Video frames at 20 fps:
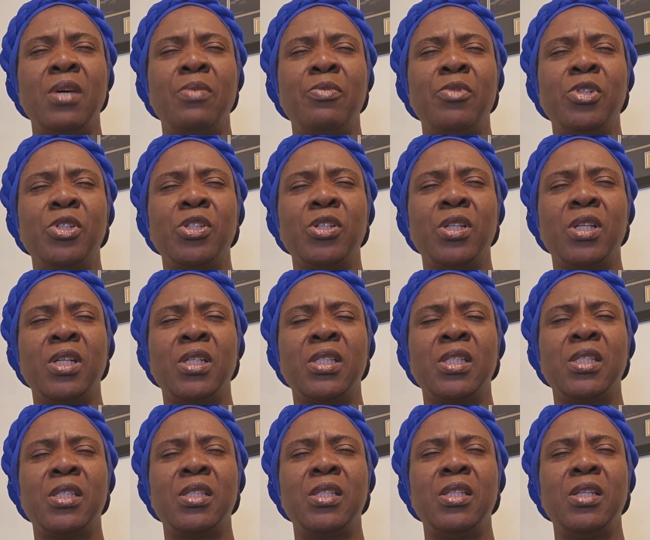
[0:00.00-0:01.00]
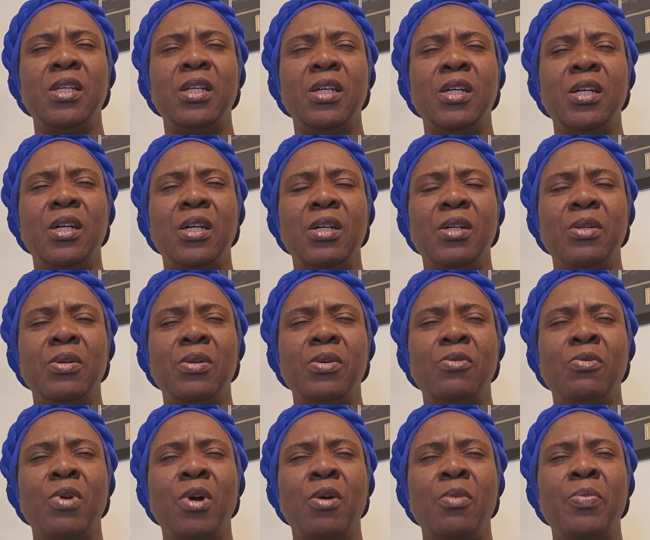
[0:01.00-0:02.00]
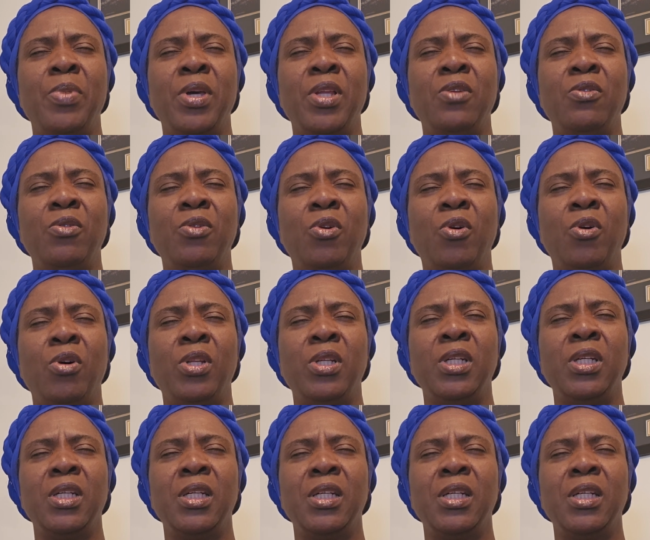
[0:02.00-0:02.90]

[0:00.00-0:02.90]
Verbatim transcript: emotional well-being, oh Lord.